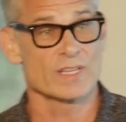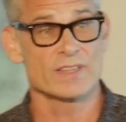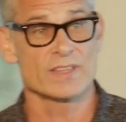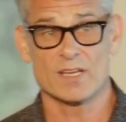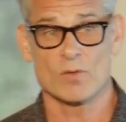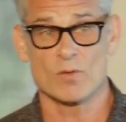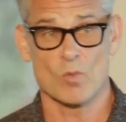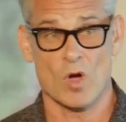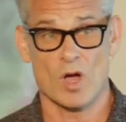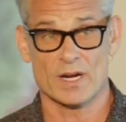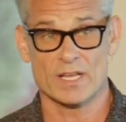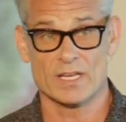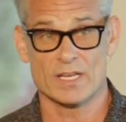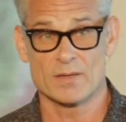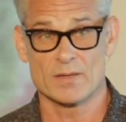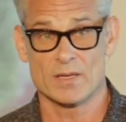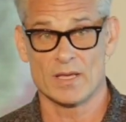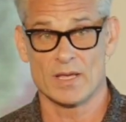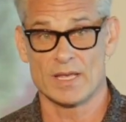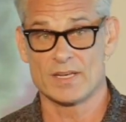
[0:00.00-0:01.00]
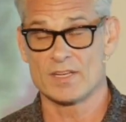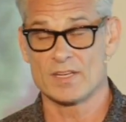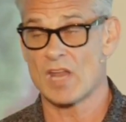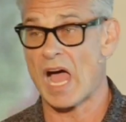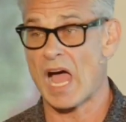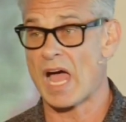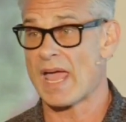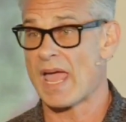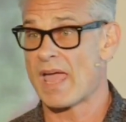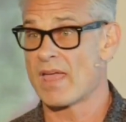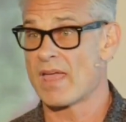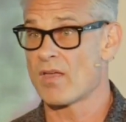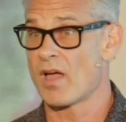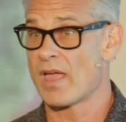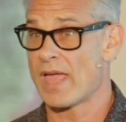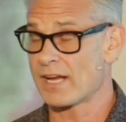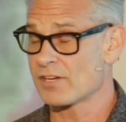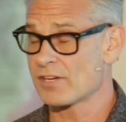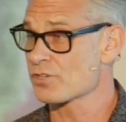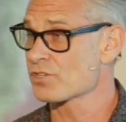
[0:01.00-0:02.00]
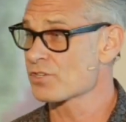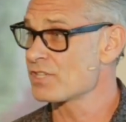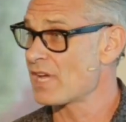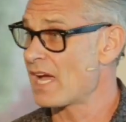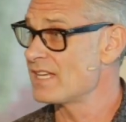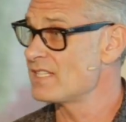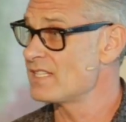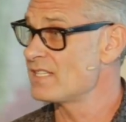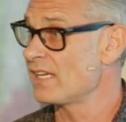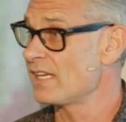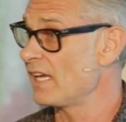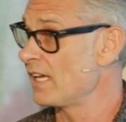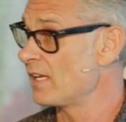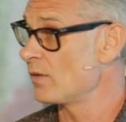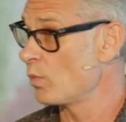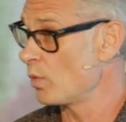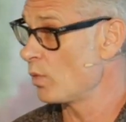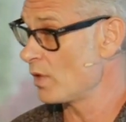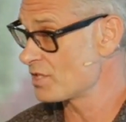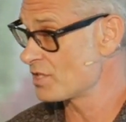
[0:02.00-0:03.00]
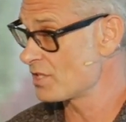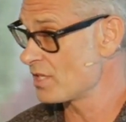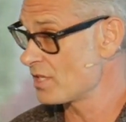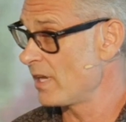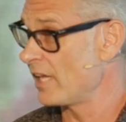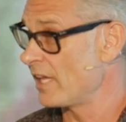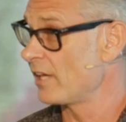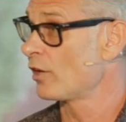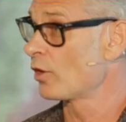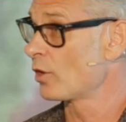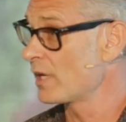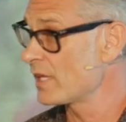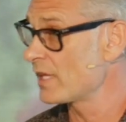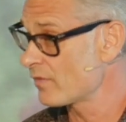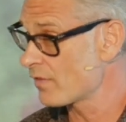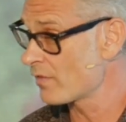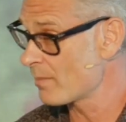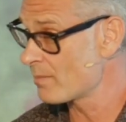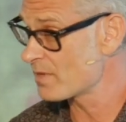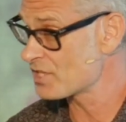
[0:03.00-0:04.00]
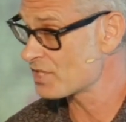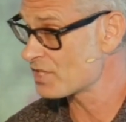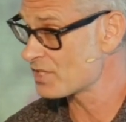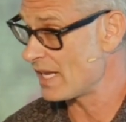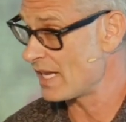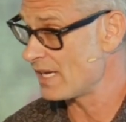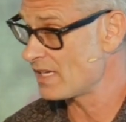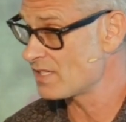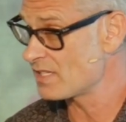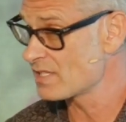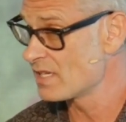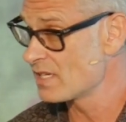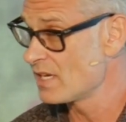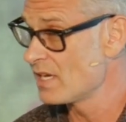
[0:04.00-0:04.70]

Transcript: thing wanted and not exercising in wisdom and learning from mistakes